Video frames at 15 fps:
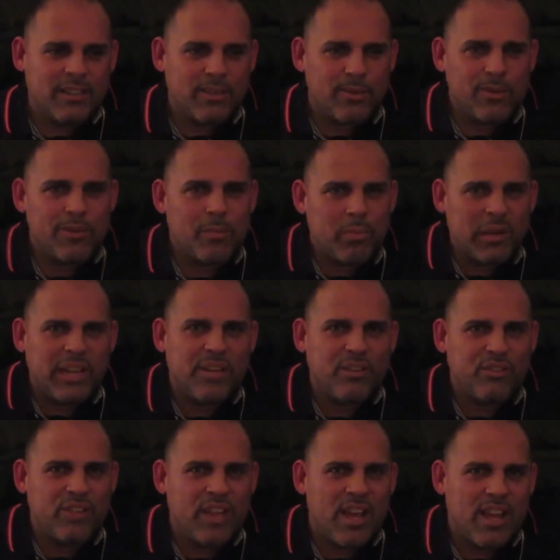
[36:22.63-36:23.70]
all the
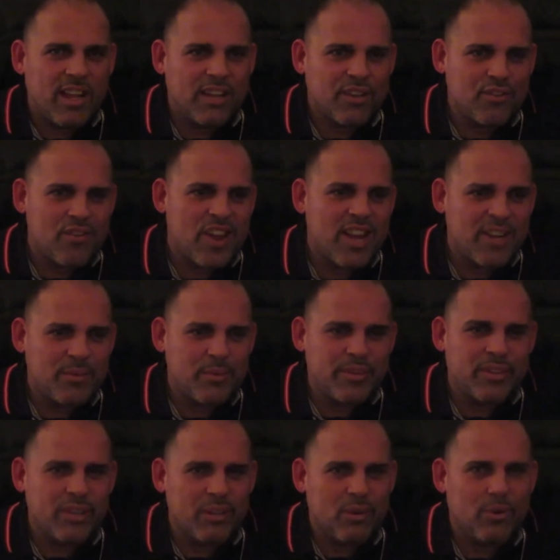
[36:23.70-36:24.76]
players that cried when
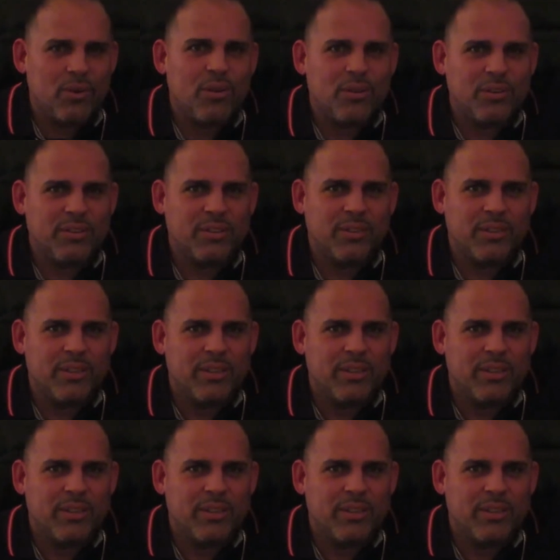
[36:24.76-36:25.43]
they lost